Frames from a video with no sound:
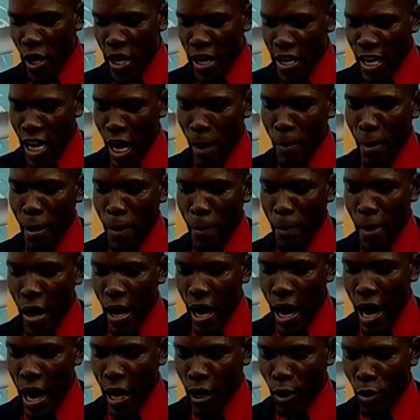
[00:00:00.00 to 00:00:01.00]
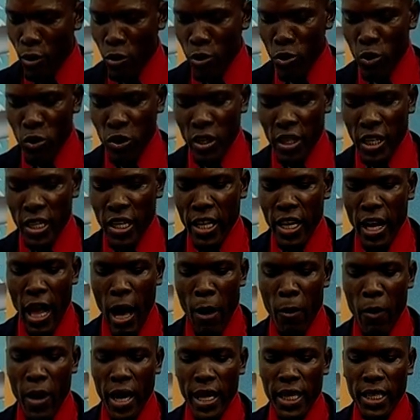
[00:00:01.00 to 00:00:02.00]
come across in
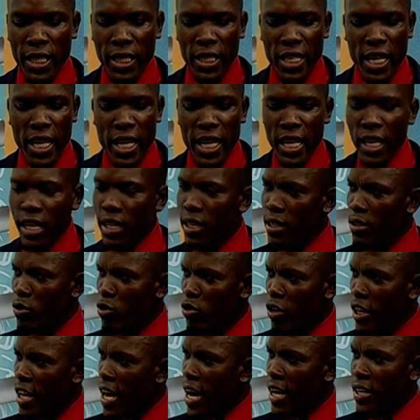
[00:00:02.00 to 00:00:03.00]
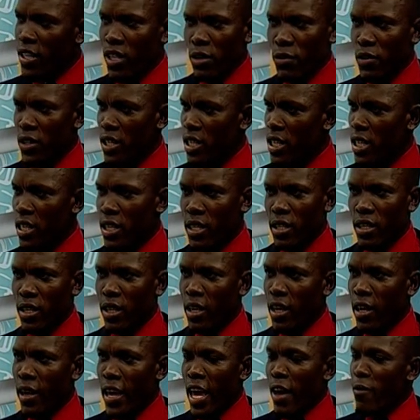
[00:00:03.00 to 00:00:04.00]
our daily-to-day activities
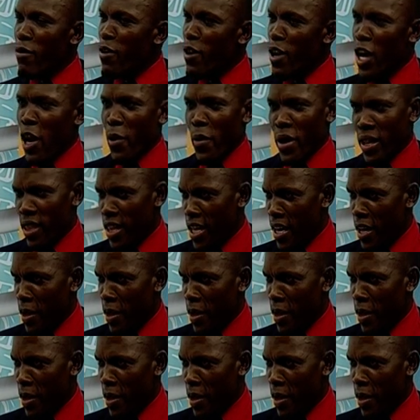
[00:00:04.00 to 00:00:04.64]
every now and then.